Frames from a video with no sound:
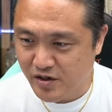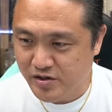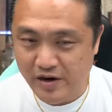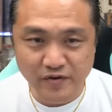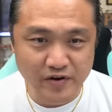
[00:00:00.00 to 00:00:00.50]
to
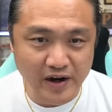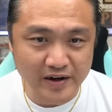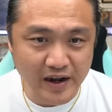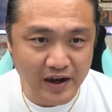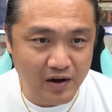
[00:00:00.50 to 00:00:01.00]
travel right
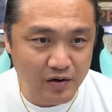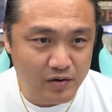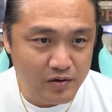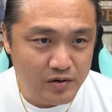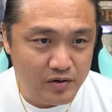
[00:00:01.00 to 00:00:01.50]
now
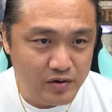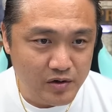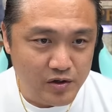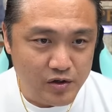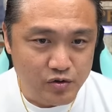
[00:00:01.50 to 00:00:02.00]

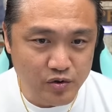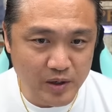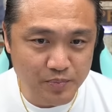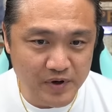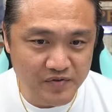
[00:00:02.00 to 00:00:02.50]
to the
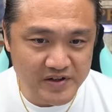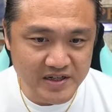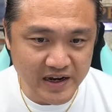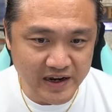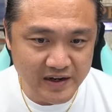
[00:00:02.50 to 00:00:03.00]
previous
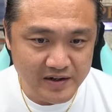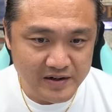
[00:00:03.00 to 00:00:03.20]
high.